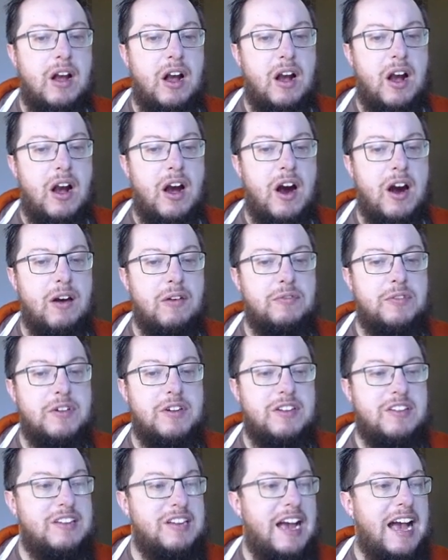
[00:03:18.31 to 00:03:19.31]

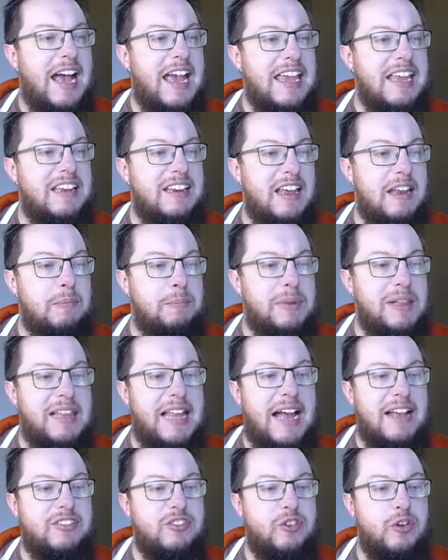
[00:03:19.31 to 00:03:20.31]
carved tight and
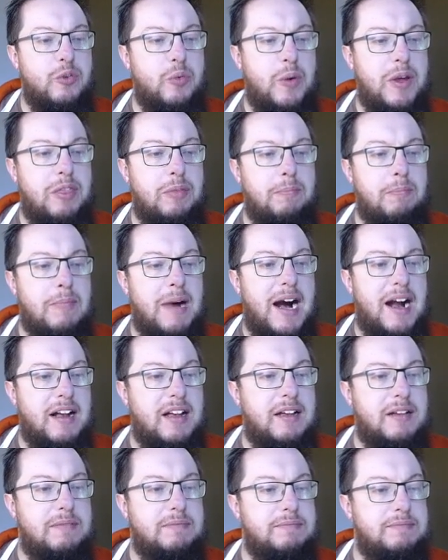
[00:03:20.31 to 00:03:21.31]
plastered with muck.